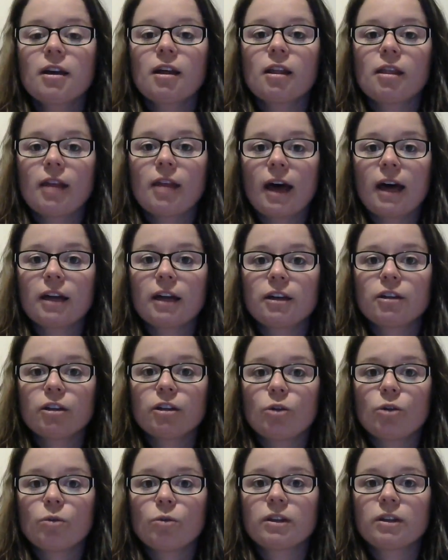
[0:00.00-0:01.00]
then
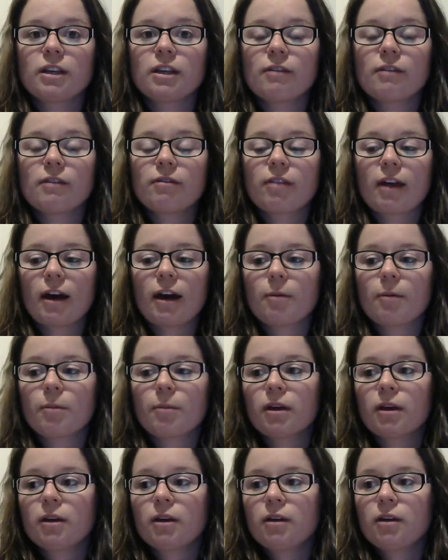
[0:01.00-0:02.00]
you would give
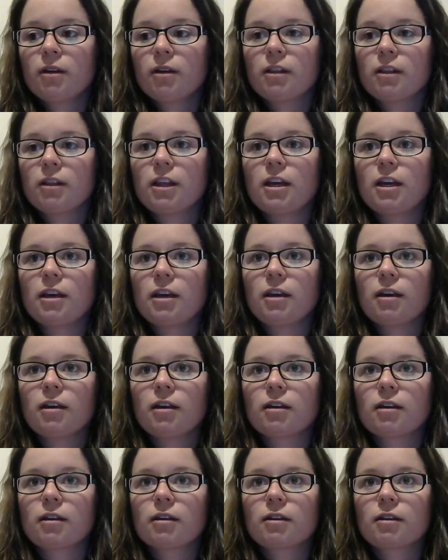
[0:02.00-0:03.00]
them
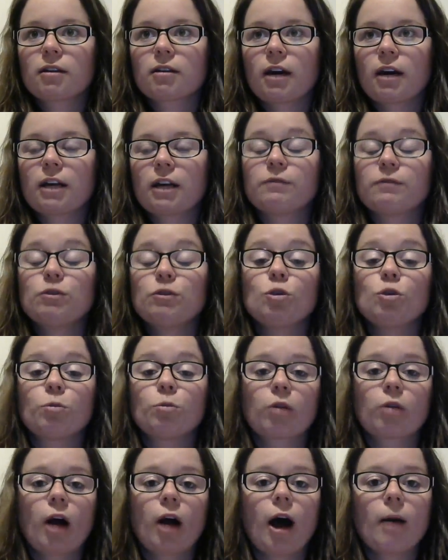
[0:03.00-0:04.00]
the kind of new
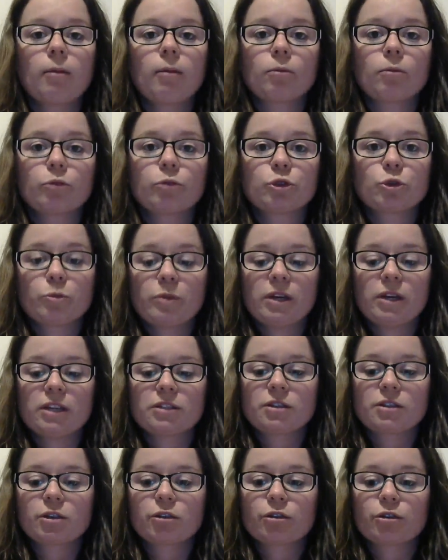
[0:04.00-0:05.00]
problem, which would be
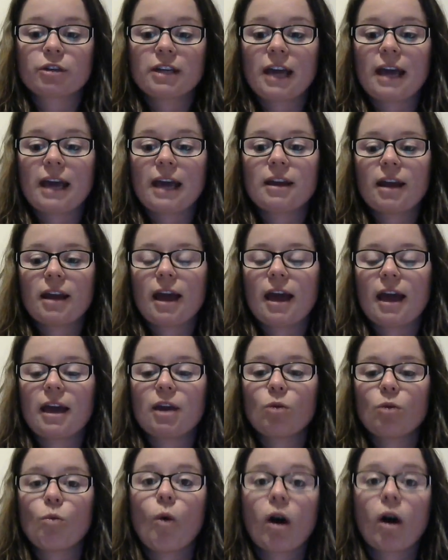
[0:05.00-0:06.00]
to create
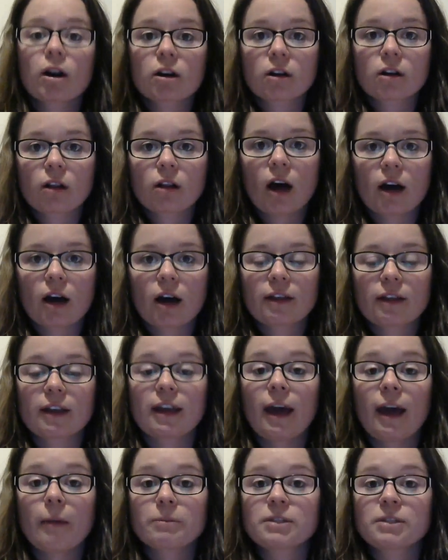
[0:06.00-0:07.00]
a water clock
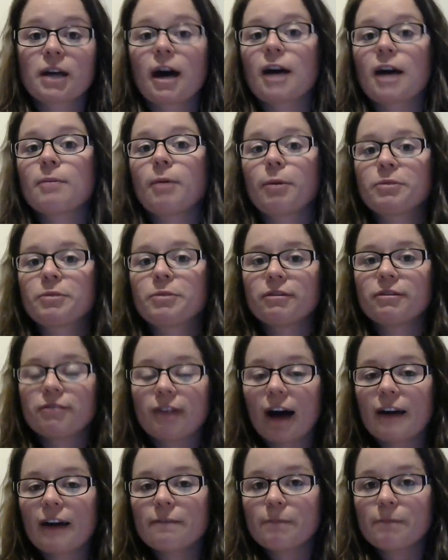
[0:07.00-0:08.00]
that kept time up to
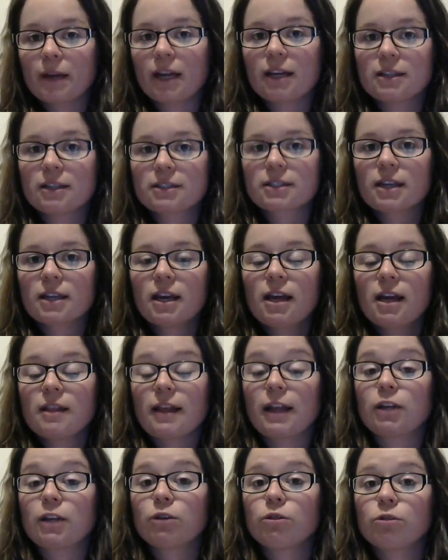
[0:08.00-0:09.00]
five minutes
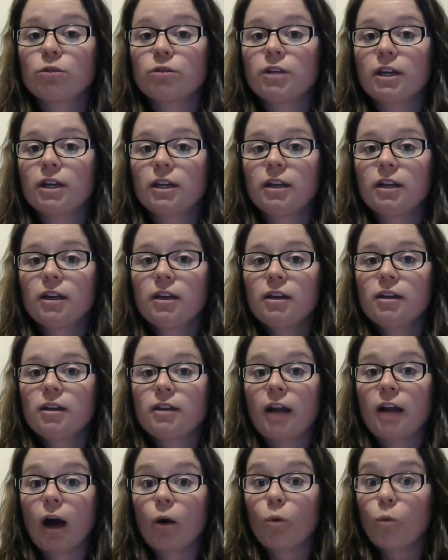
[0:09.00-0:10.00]
that included
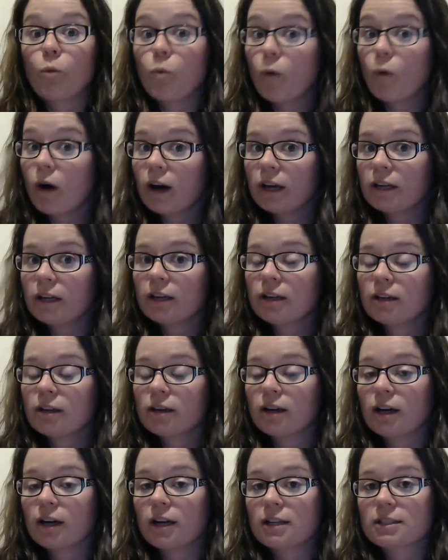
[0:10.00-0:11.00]
not one
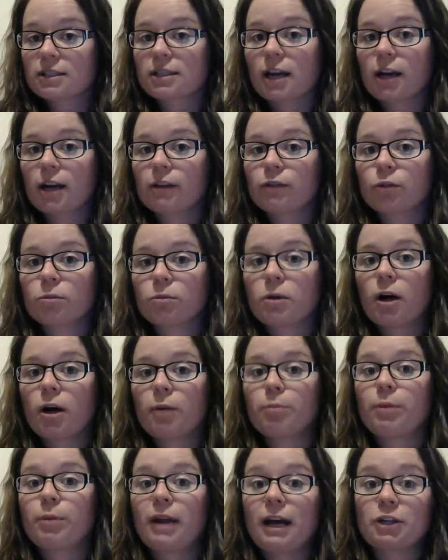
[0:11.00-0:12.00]
uh, styrofoam
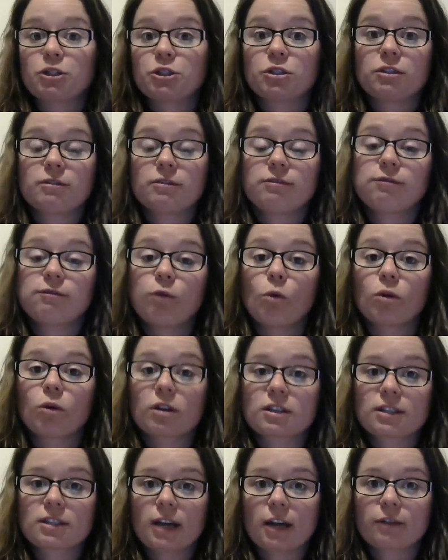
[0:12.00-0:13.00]
cup, but actually
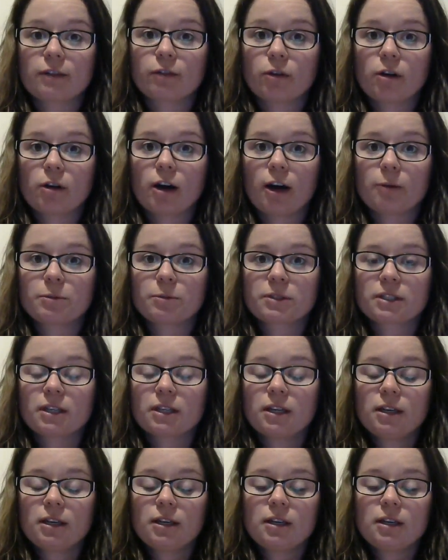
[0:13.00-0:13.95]
four styrofoam cups.